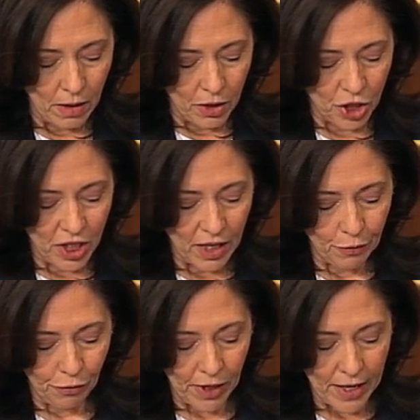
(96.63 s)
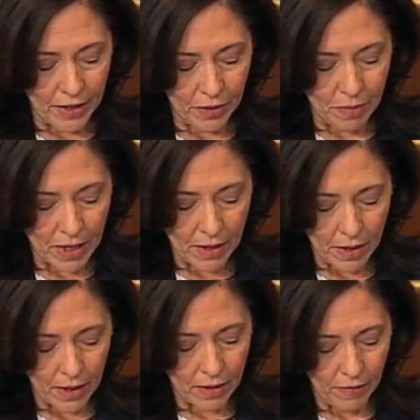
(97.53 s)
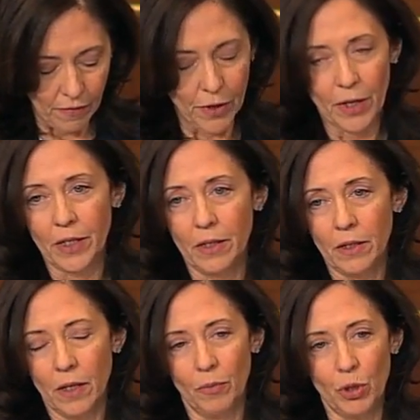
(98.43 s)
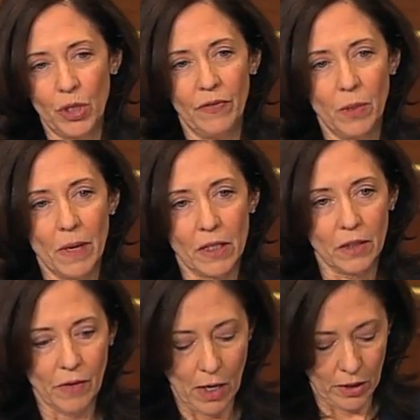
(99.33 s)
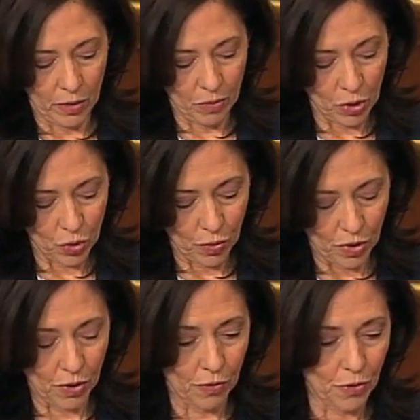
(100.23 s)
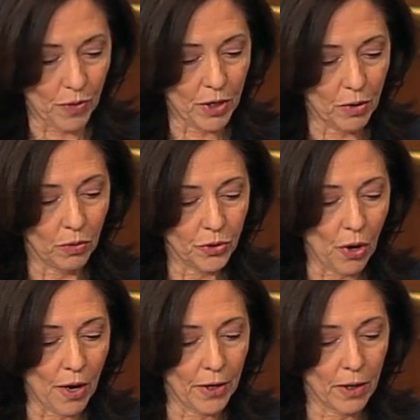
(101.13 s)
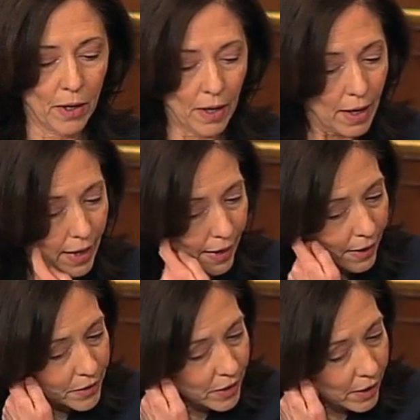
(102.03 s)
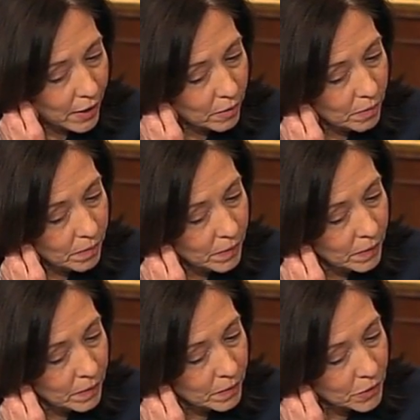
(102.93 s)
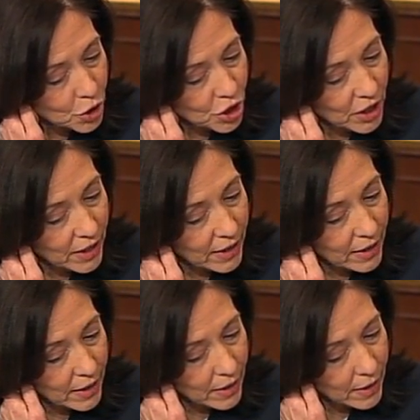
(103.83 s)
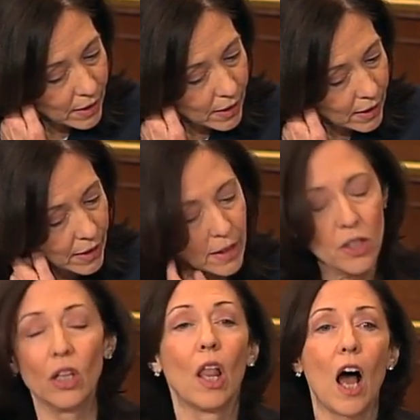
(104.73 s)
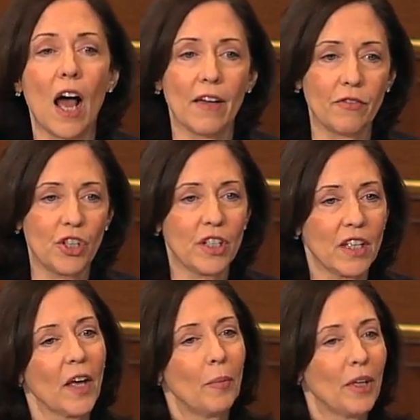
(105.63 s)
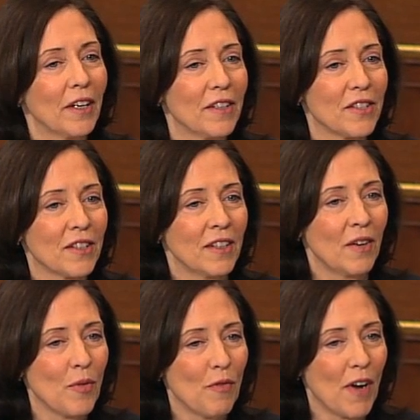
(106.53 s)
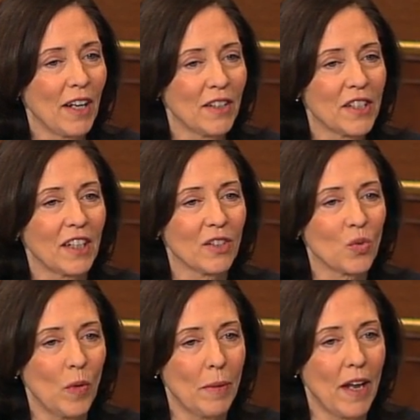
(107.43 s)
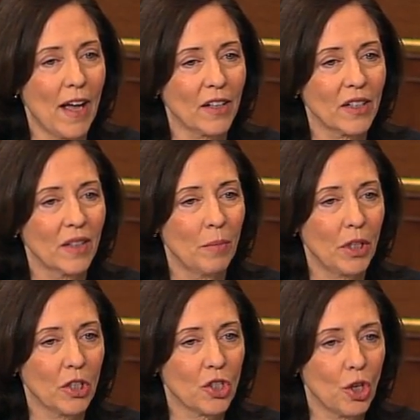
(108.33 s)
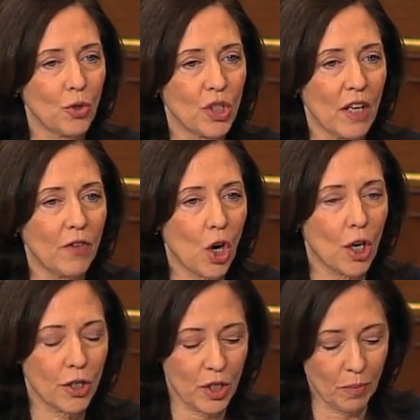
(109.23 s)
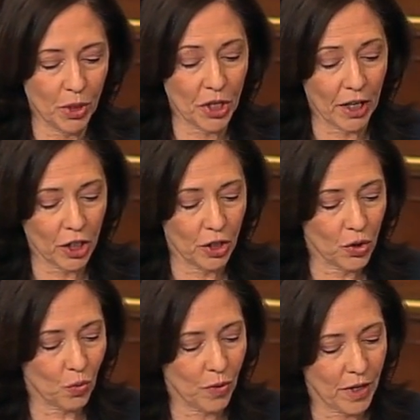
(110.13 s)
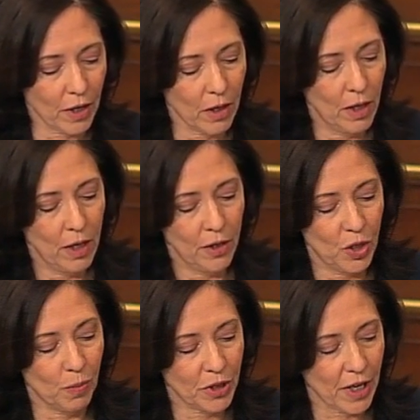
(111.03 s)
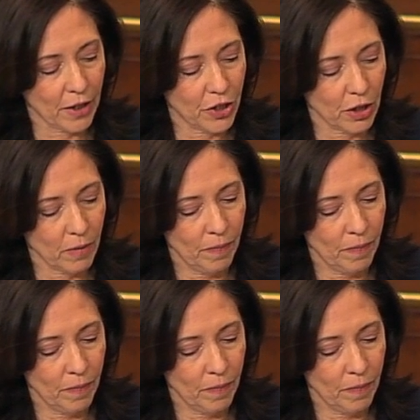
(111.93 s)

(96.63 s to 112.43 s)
She had fled a very abusive domestic violence abuse with their 3-year-old daughter, and she is alive, she said, because of the Violence Against Women Act, because those safeguards and protections were there to protect her.